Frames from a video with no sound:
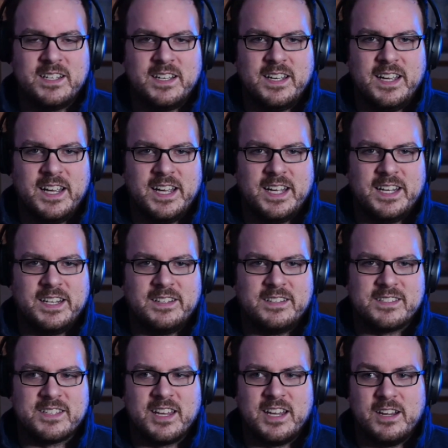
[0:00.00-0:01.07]
and
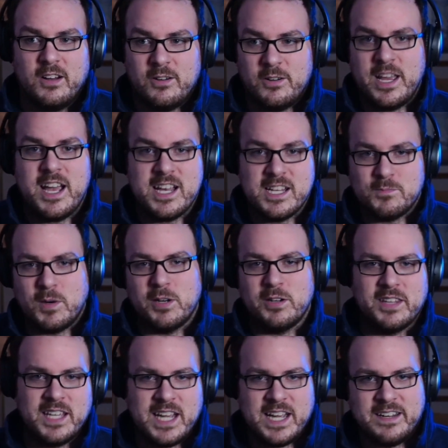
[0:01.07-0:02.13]
say, oh yeah, it's part
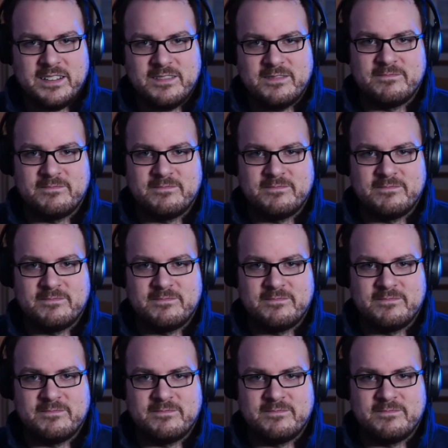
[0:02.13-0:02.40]
of that,